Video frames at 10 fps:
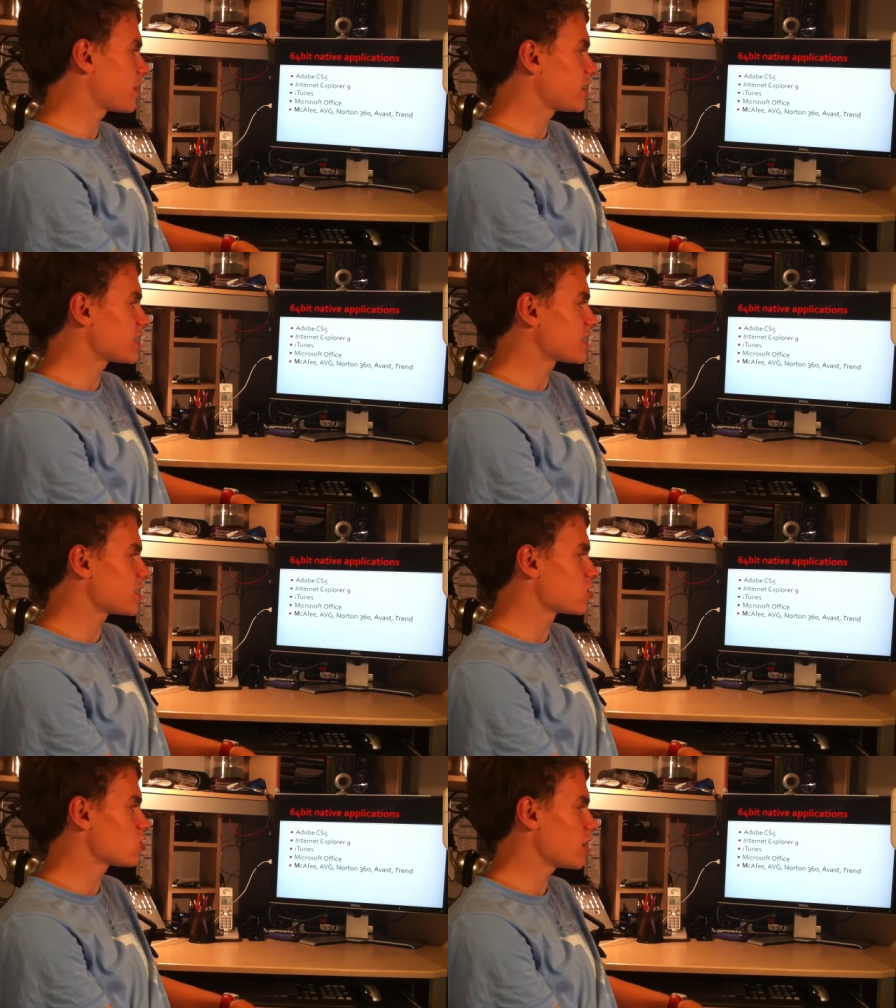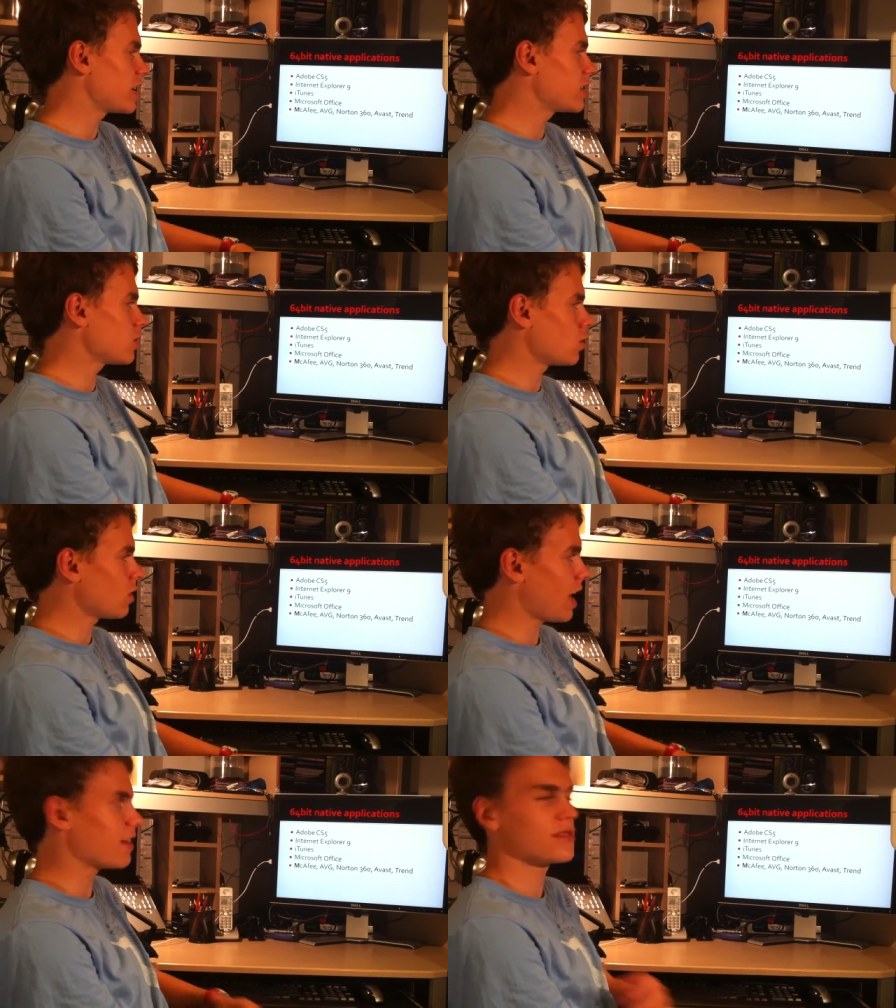Avast, and Trend
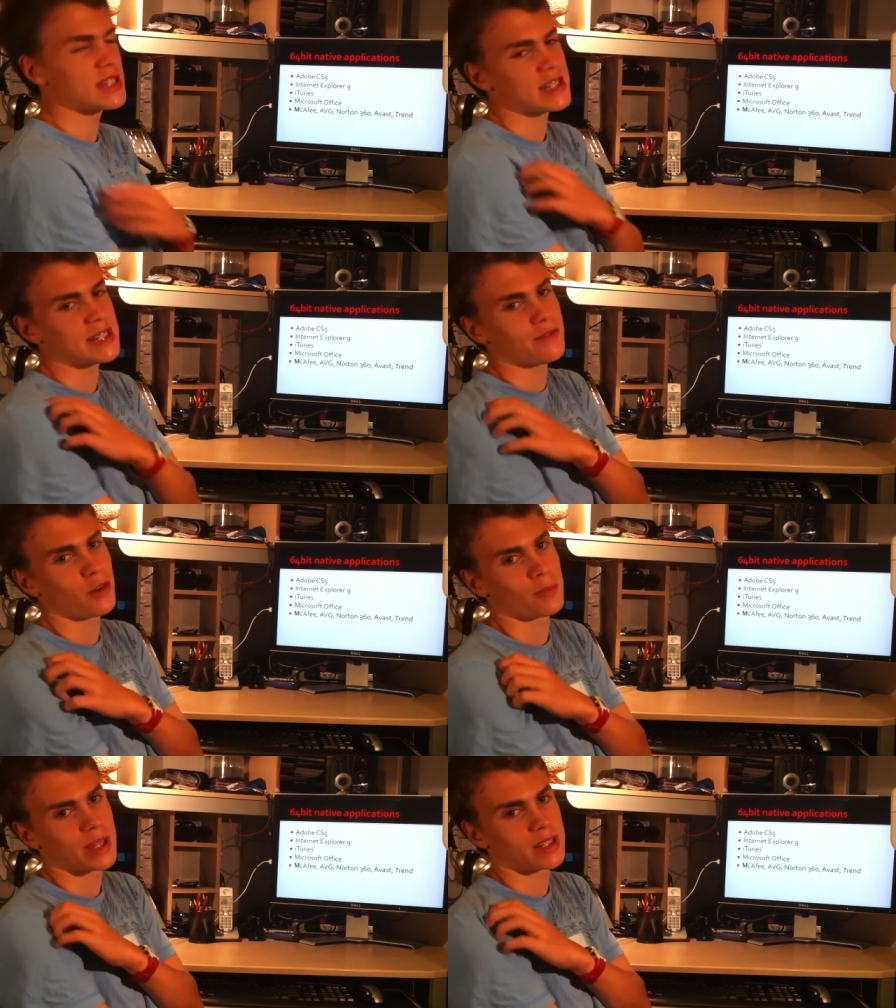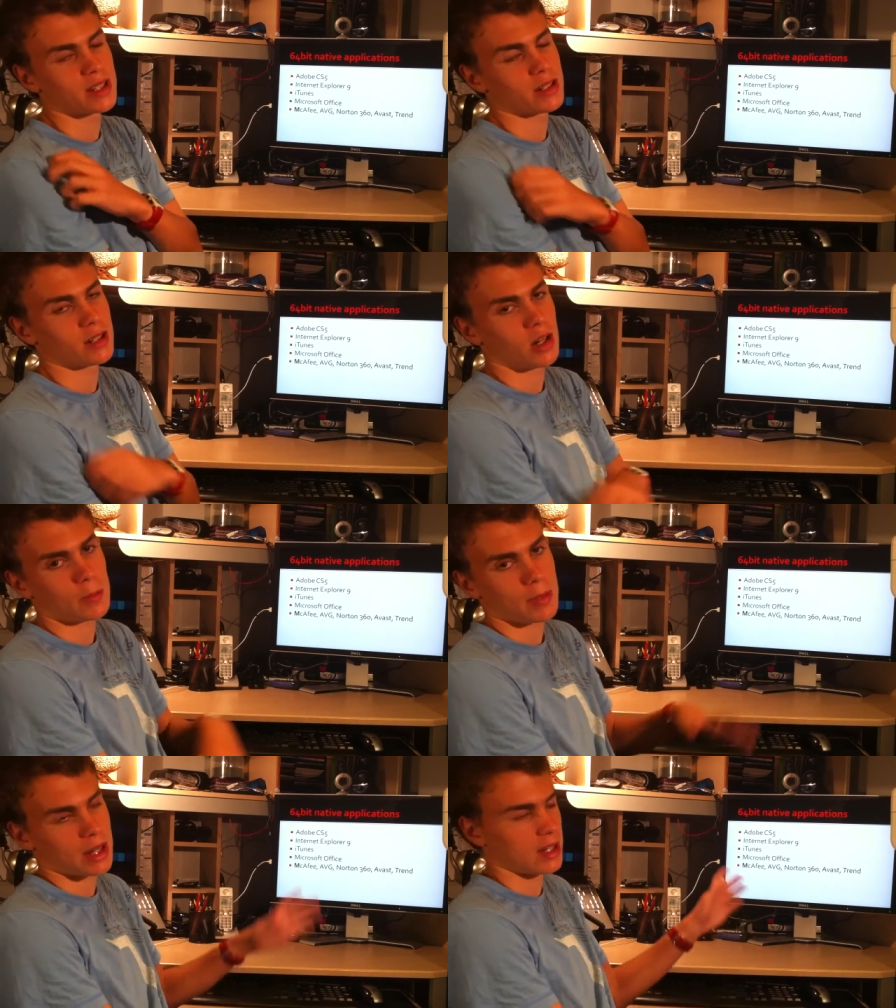all have 64-bit
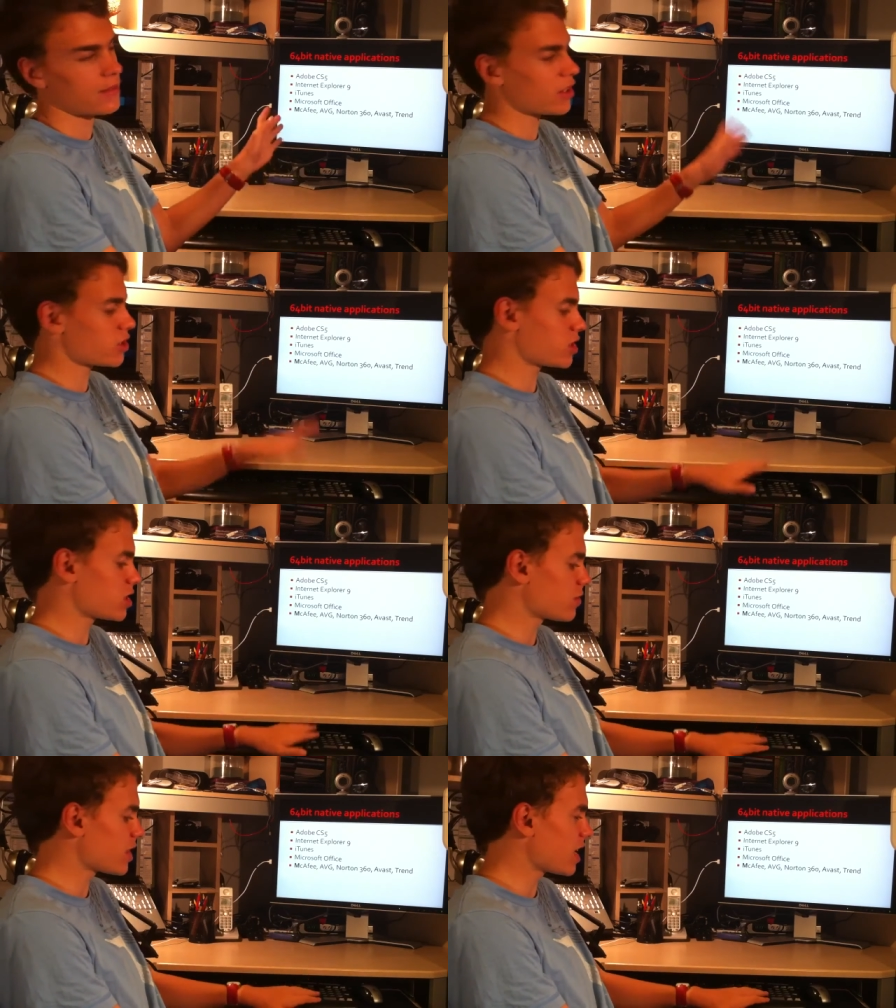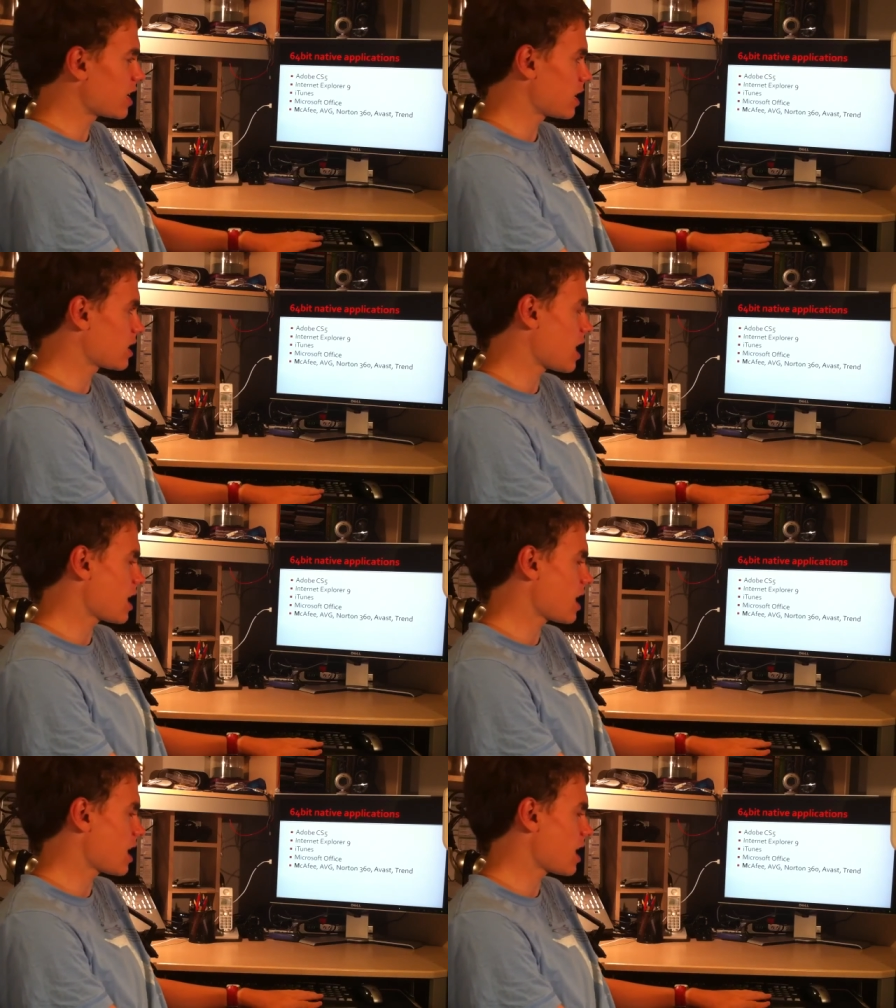versions of their